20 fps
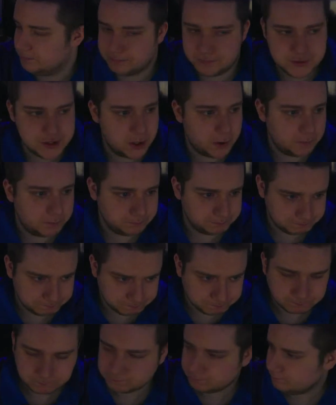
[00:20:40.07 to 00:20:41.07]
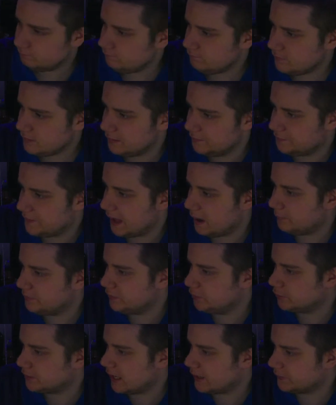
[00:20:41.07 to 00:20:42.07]
So that when
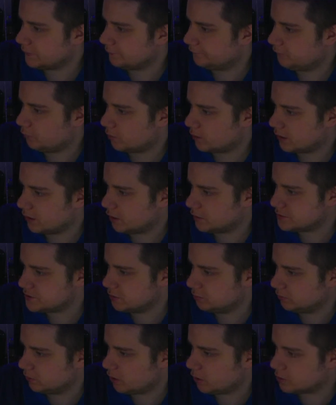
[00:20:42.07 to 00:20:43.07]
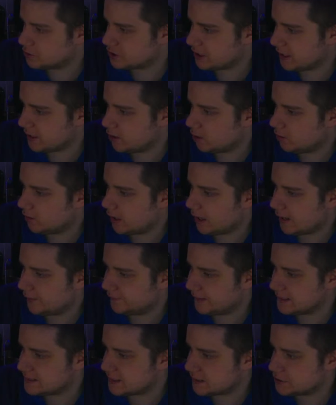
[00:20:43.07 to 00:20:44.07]
you look out there for, and also large hail,
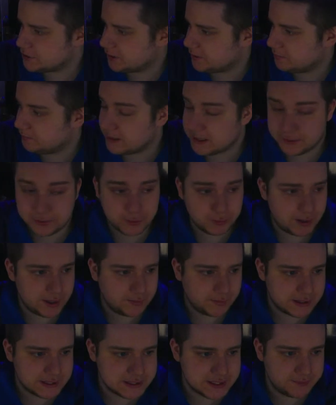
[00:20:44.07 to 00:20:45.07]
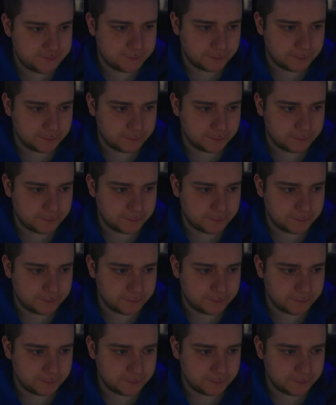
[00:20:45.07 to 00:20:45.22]
that's actually the main threat, like I said, for